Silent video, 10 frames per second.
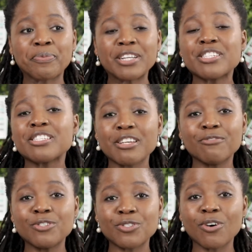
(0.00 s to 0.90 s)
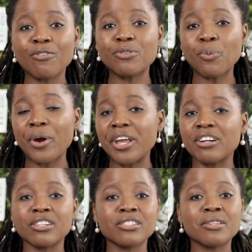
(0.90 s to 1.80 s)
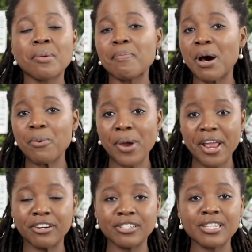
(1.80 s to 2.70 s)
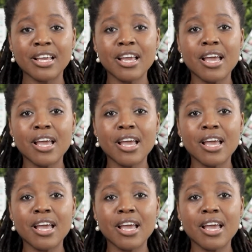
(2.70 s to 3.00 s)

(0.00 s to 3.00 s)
service of the waiters, the bar waiters.